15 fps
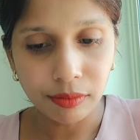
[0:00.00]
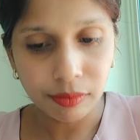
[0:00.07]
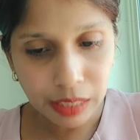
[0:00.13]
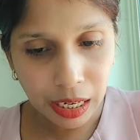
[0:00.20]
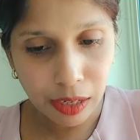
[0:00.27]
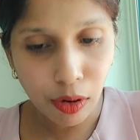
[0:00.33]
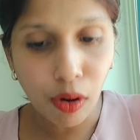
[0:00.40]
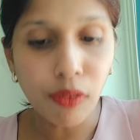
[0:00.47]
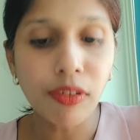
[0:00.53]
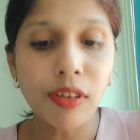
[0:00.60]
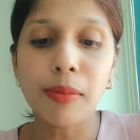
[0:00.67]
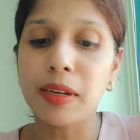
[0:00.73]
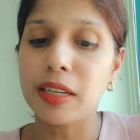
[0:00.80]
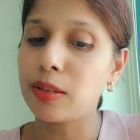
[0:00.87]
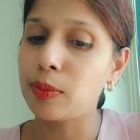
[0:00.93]
An offer
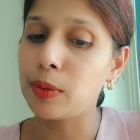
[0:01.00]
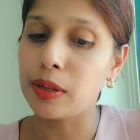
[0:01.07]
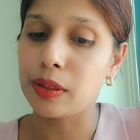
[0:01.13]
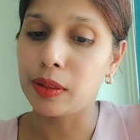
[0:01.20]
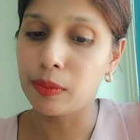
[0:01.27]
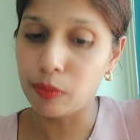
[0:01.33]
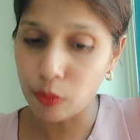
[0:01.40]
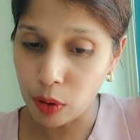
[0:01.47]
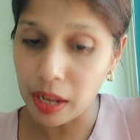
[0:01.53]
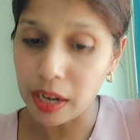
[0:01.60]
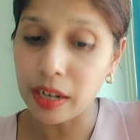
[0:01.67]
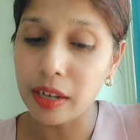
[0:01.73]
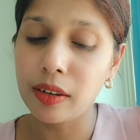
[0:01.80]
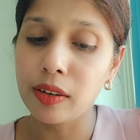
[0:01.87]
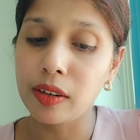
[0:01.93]
must be
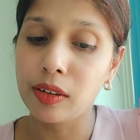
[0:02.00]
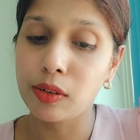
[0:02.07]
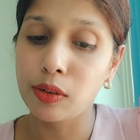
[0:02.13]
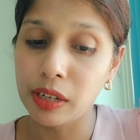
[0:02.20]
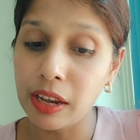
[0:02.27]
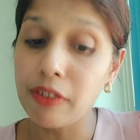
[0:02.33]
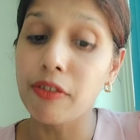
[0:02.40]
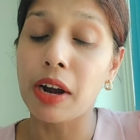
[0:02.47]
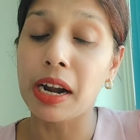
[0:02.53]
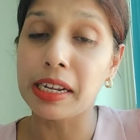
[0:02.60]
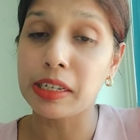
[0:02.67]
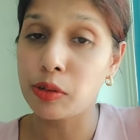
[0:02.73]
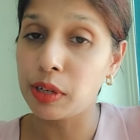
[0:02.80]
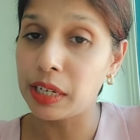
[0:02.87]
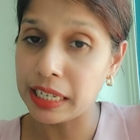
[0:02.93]
one to give
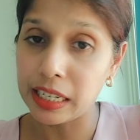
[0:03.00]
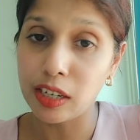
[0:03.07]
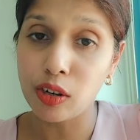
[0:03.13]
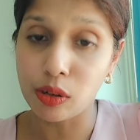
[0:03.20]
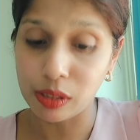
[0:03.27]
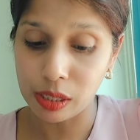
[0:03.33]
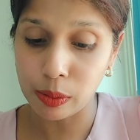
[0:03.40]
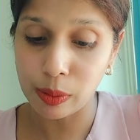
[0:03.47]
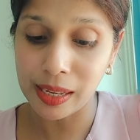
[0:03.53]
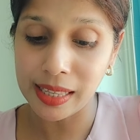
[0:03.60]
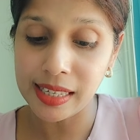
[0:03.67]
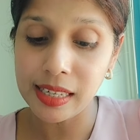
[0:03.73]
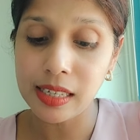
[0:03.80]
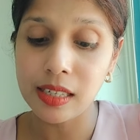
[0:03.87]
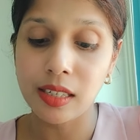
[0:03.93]
rise to legal
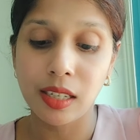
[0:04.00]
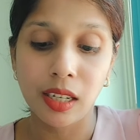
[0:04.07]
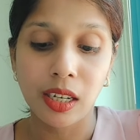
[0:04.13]
consequences.